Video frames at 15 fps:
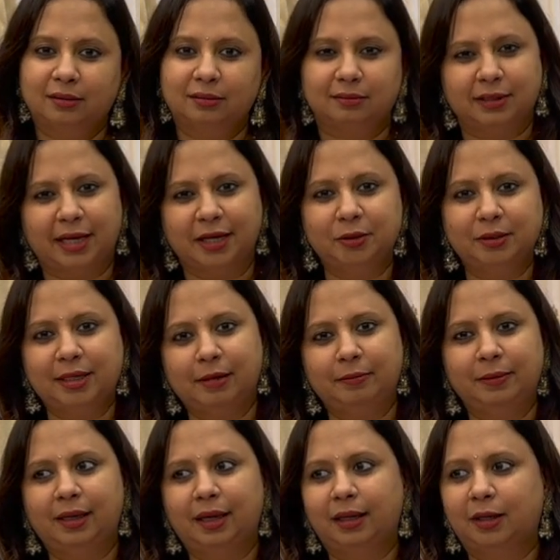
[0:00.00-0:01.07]
can you tell
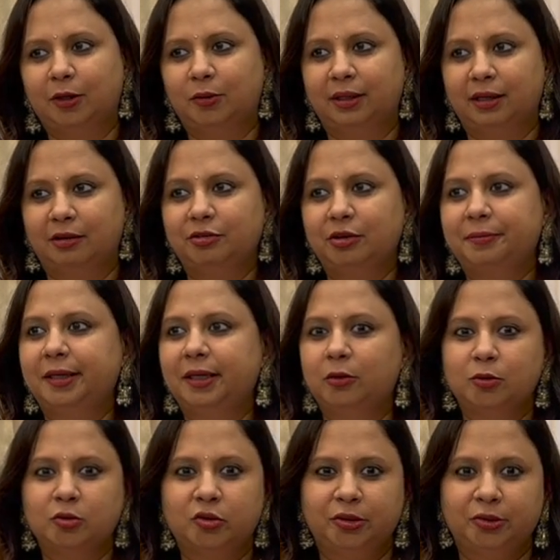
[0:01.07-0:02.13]
me, like, you know, everybody
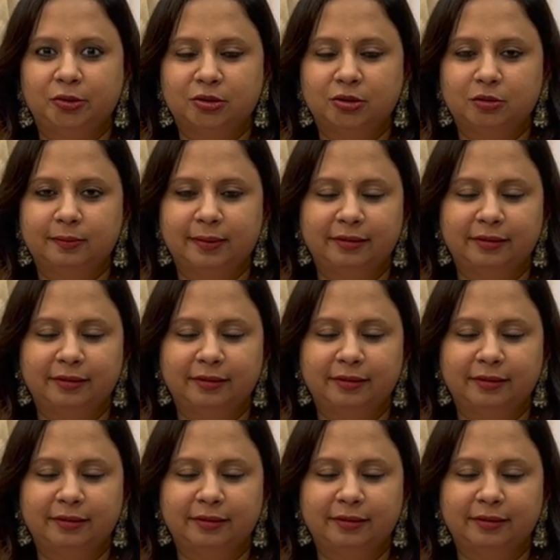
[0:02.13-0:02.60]
who's on YouTube,